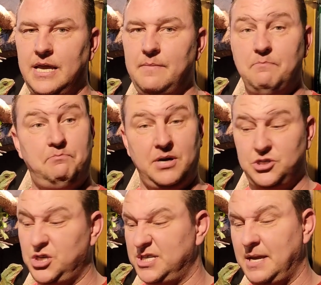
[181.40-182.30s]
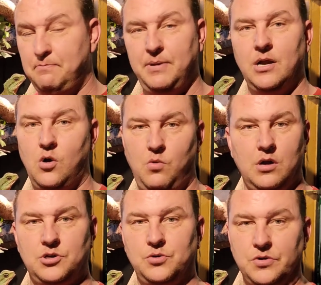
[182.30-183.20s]
deep, but just a big old
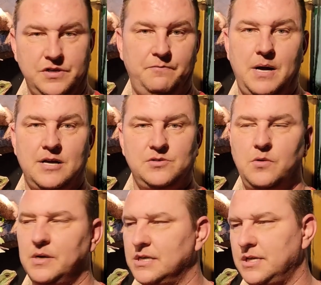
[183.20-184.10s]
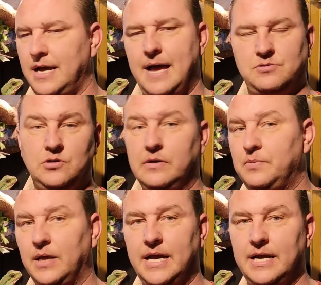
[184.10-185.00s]
water source if possible, because they'll absolutely
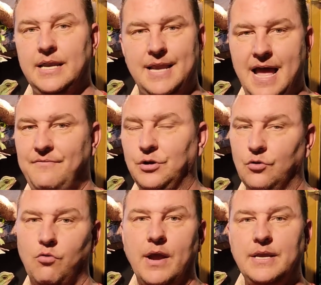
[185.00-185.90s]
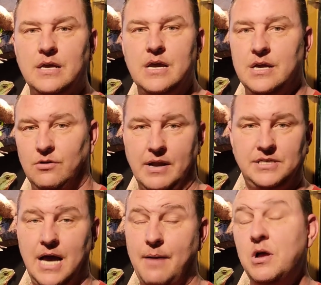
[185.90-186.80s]
play in it and have a great
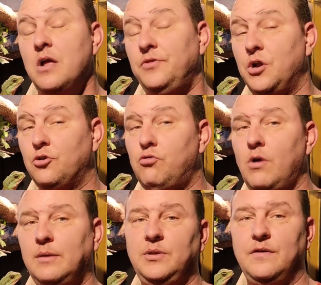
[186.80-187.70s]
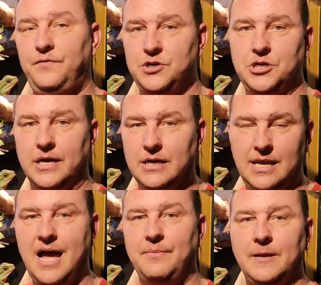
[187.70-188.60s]
time. They're incredibly efficient at
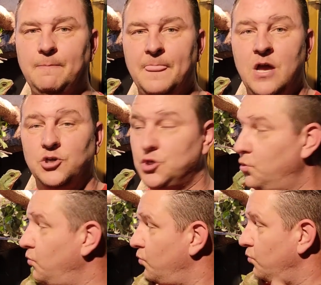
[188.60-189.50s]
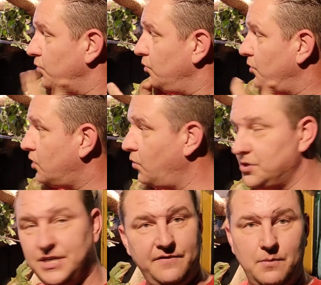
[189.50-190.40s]
climbing. So, of
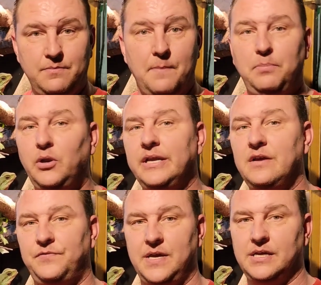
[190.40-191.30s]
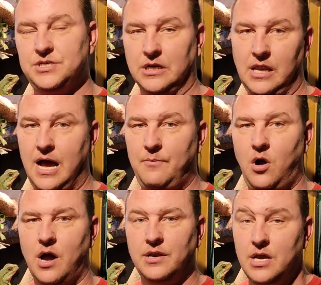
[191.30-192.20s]
course, give them plenty of things to climb
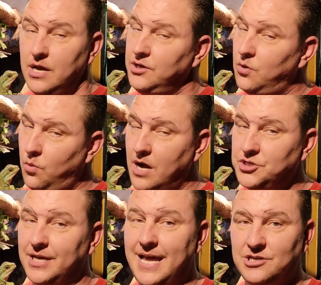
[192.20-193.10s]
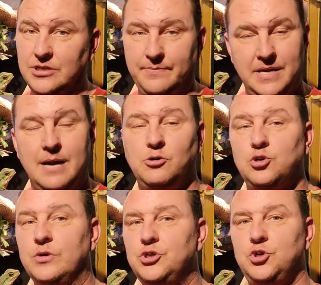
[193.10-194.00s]
on. You'll watch and actually be able
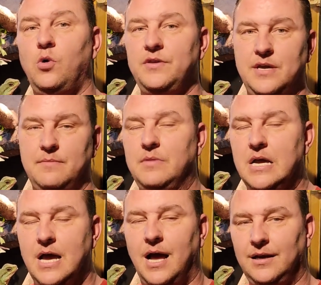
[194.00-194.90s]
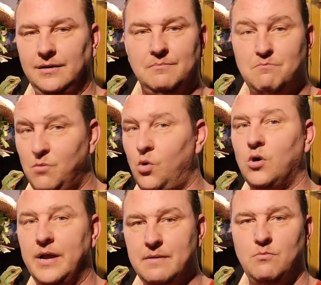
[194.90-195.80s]
to enjoy them
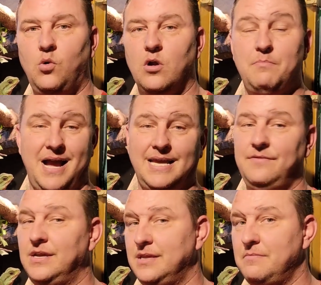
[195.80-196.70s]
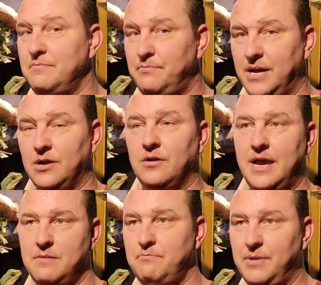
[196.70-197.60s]
more and more by giving them bigger
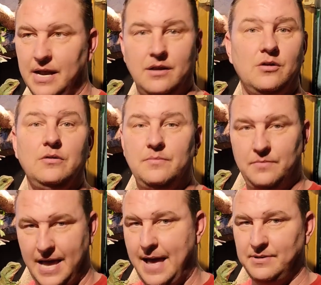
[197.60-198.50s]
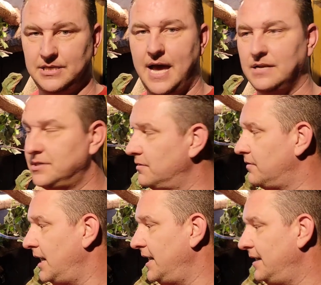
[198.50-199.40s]
and better habitats,
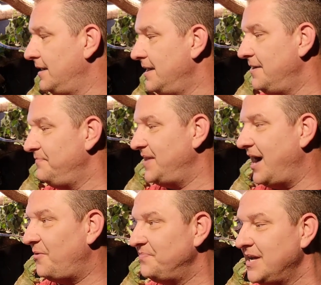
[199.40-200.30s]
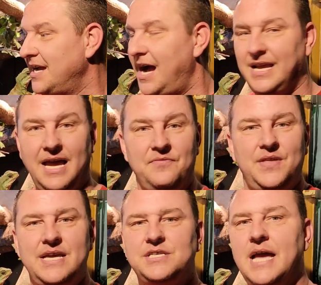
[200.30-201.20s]
okay? Now, again,
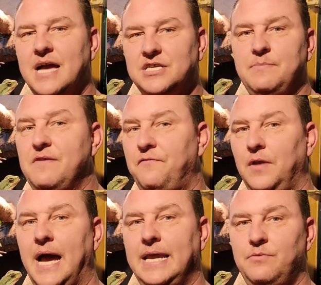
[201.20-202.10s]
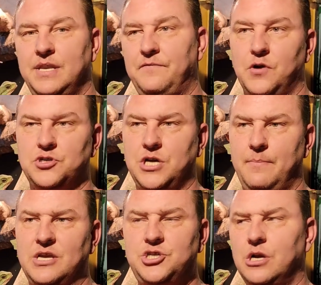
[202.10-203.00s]
these guys can be flighty when they first
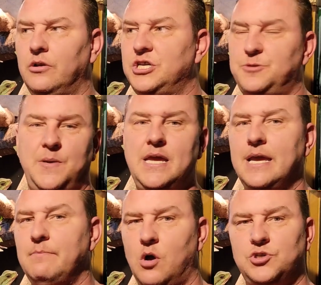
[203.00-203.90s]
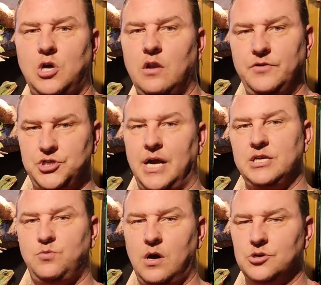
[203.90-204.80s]
come in. Generally speaking, most all of your
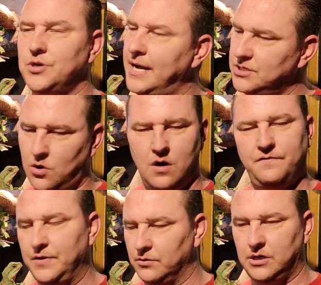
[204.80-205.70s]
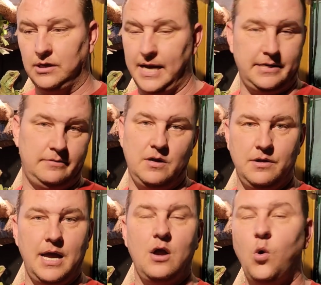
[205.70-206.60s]
Chinese water dragons are field collected,
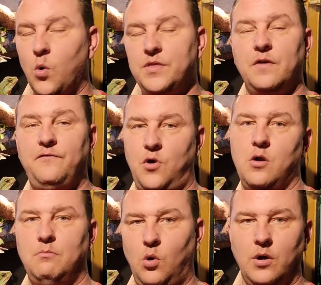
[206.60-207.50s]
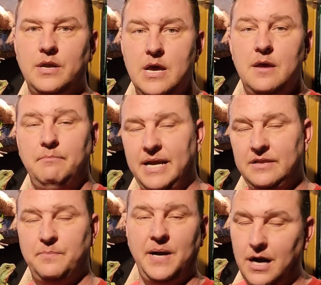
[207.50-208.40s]
okay, or they're farm born,
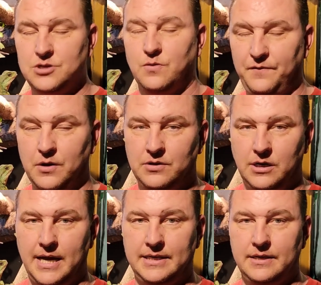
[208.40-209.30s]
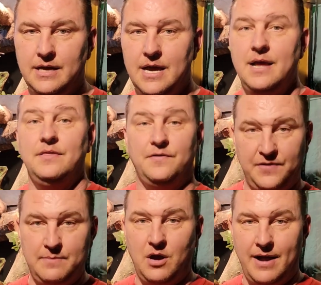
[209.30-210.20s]
meaning the parents were field collected, the
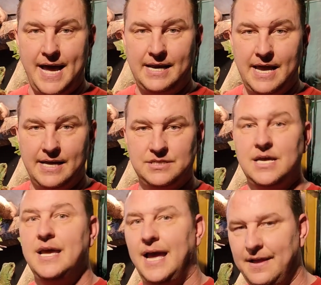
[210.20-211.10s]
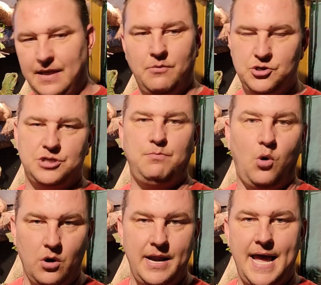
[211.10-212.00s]
female had eggs, and they were just
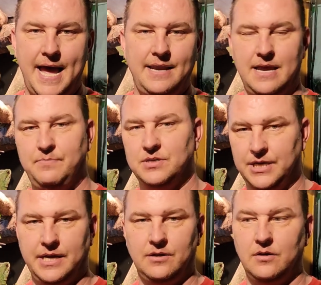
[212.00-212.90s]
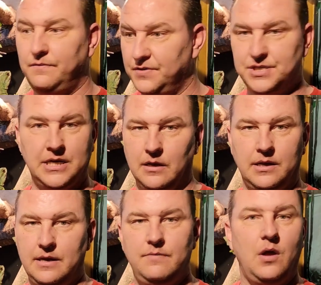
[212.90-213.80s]
born at a particular
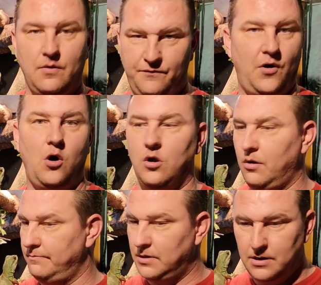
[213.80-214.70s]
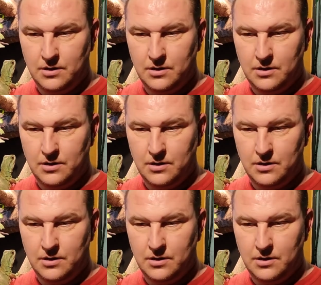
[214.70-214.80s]
facility, farm,